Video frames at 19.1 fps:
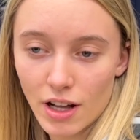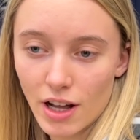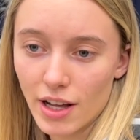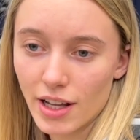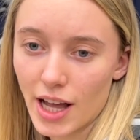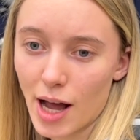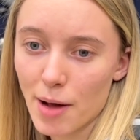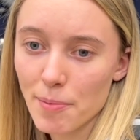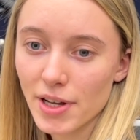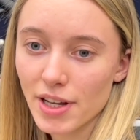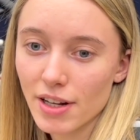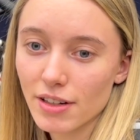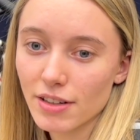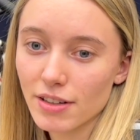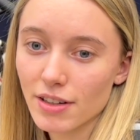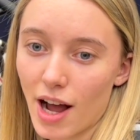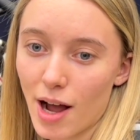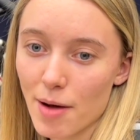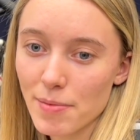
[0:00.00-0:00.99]
Yeah, I
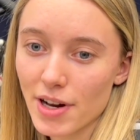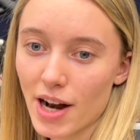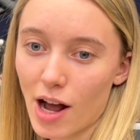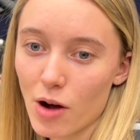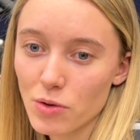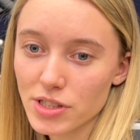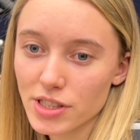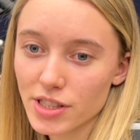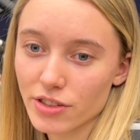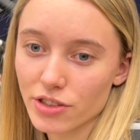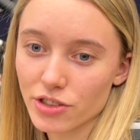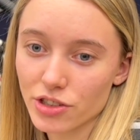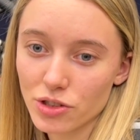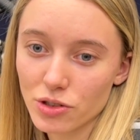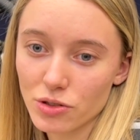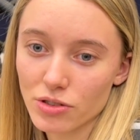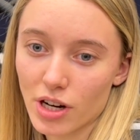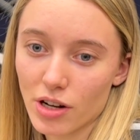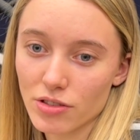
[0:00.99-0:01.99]
mean, I mean, I was in their
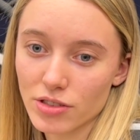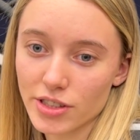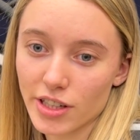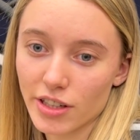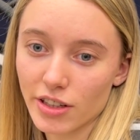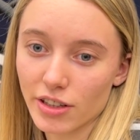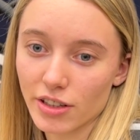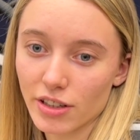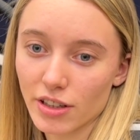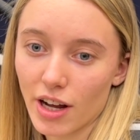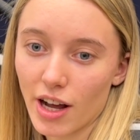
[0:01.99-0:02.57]
shoes when I was younger.